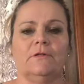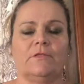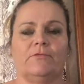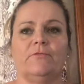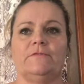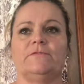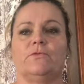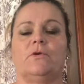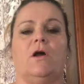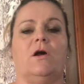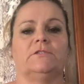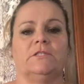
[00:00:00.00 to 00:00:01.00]
thrift store
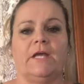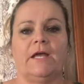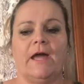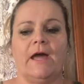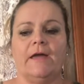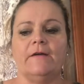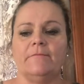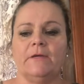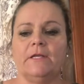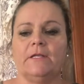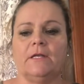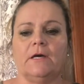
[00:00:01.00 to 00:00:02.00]
haul today. I have
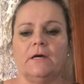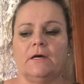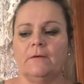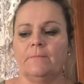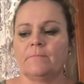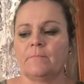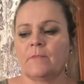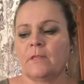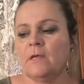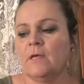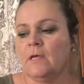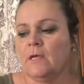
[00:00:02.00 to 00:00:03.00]
been
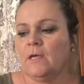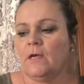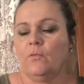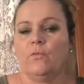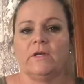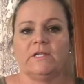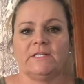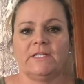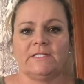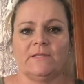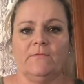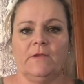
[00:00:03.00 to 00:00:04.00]
wanting to
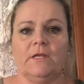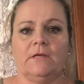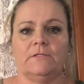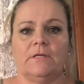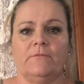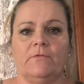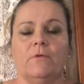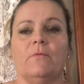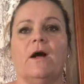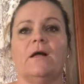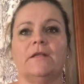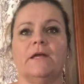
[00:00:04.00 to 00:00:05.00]
get some videos up for a
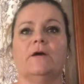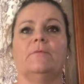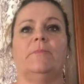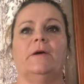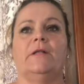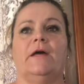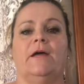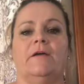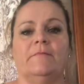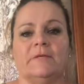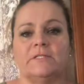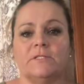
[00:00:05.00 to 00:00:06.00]
while now, but I
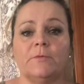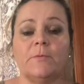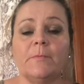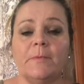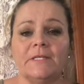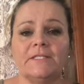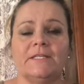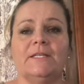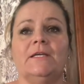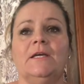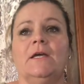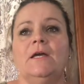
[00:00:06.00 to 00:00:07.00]
have been super busy.
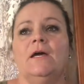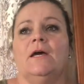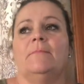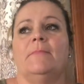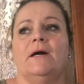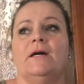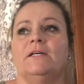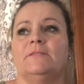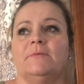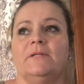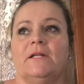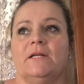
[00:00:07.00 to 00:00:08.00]
My
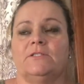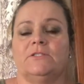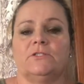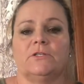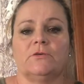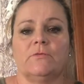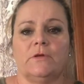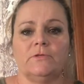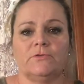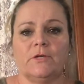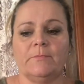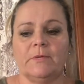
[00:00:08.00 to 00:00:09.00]
husband and I just took a road
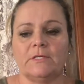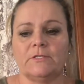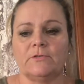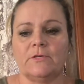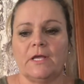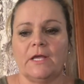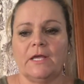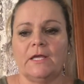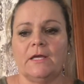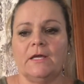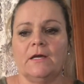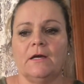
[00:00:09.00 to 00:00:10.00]
trip
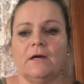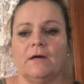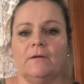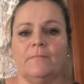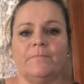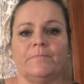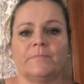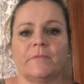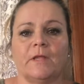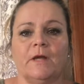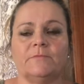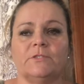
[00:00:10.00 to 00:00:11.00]
yesterday
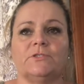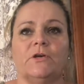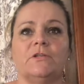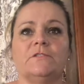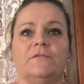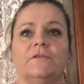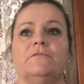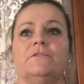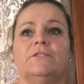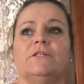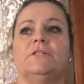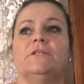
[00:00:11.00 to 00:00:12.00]
up to Charlottesville,
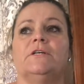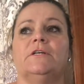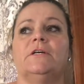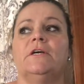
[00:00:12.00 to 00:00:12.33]
Virginia,